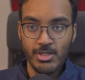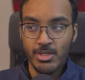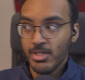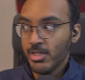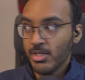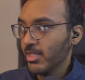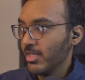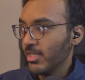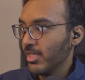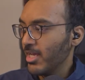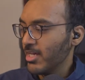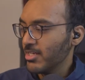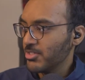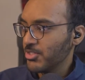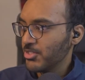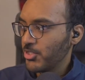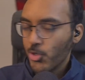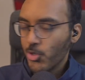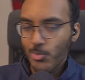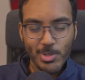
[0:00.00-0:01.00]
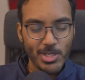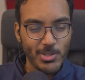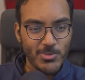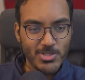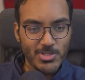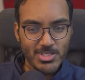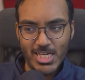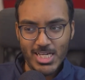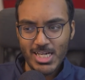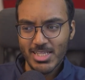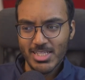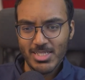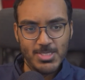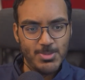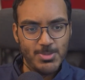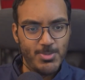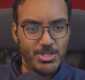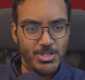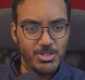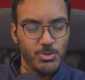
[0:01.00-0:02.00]
Yeah, so the opening wasn't anything
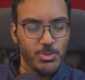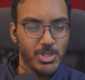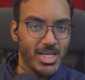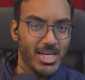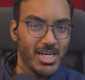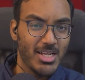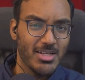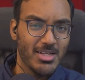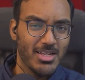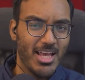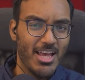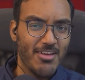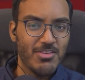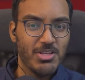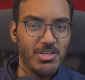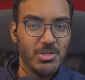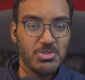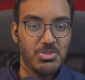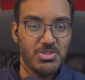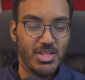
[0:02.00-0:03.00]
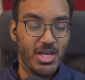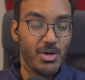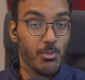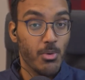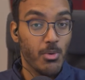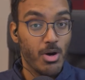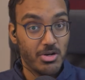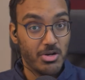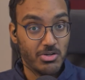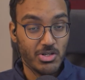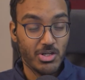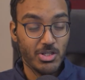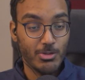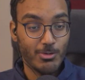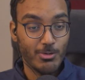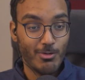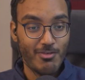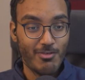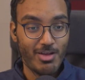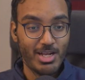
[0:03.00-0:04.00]
special. We got heavy use of that watercolor
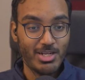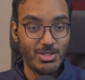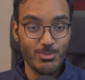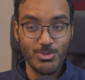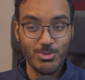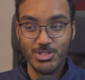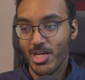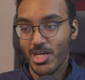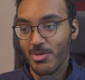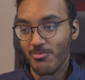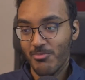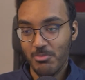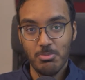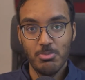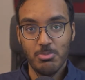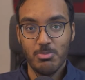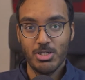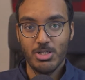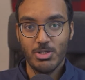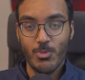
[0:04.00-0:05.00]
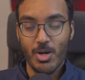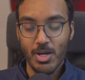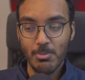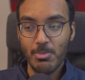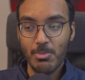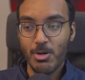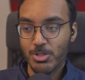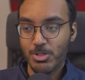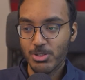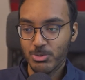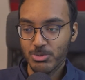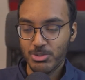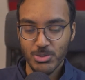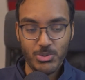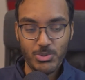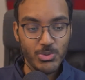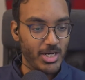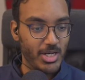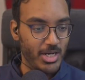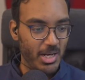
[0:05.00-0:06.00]
effect, which I'm quite partial to.
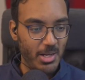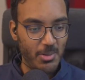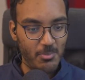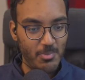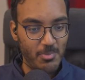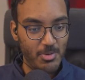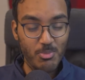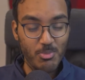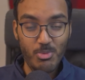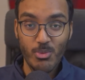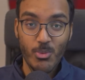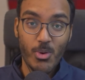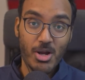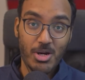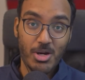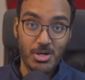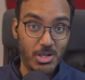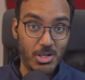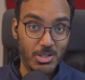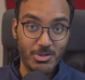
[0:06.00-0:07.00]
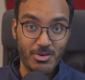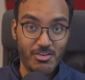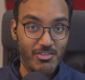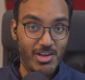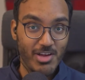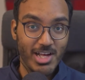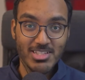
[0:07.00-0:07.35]
You put watercolor effects on